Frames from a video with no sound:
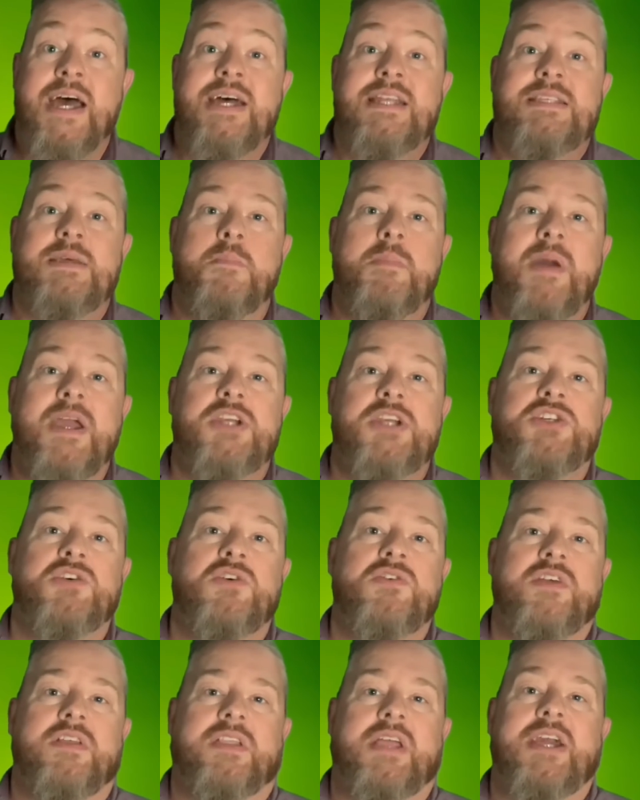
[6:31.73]
to make sure
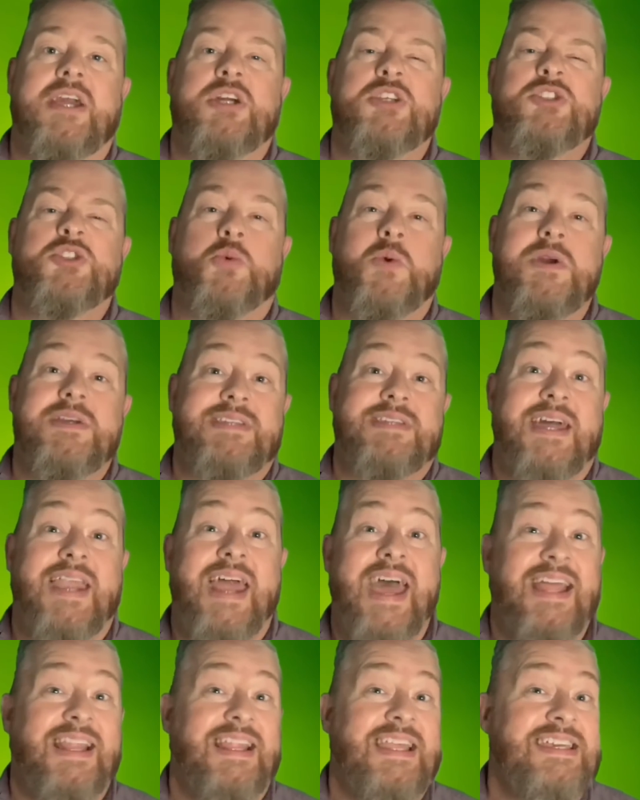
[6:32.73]
that they can squeeze in
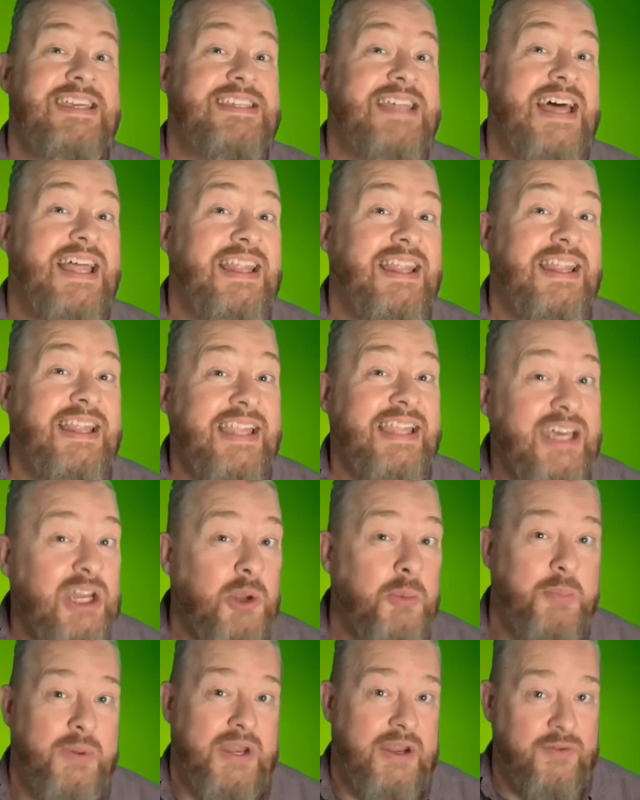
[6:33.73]
at least a little
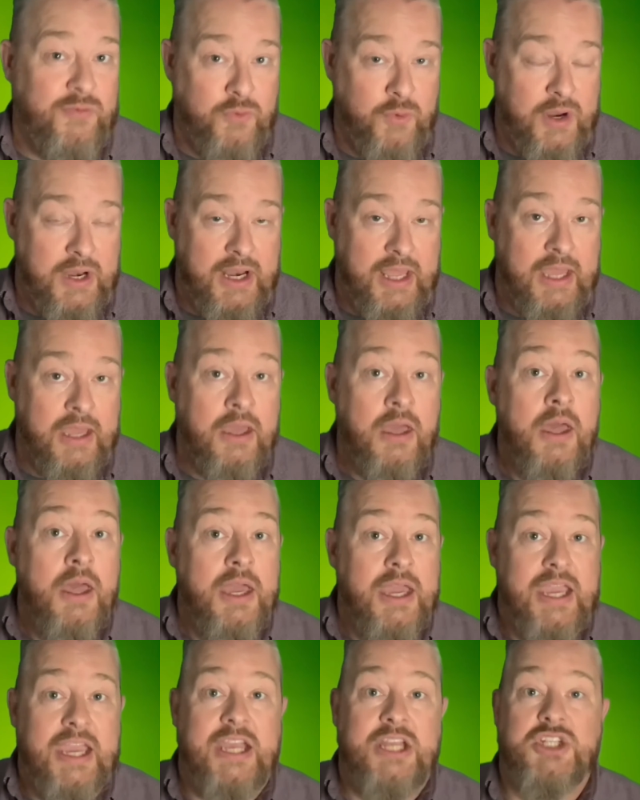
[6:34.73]
bit of reading
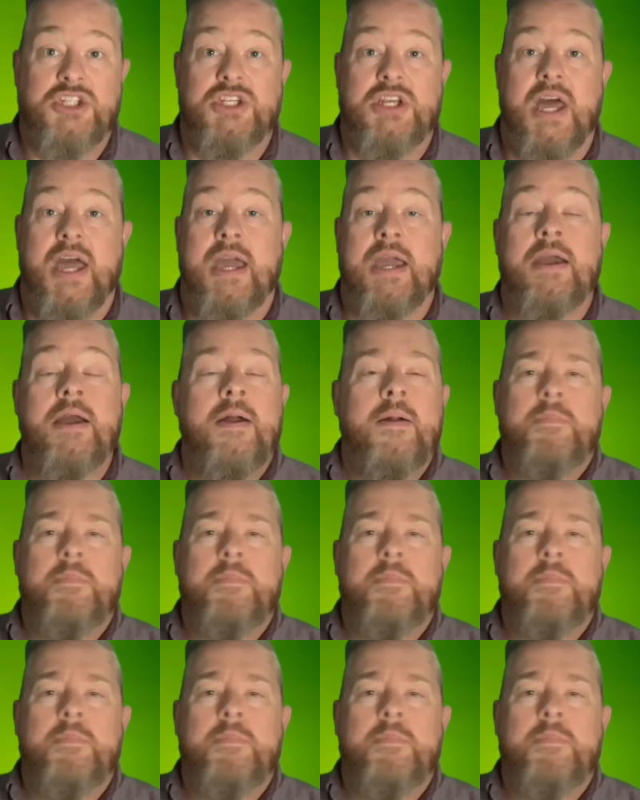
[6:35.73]
each day,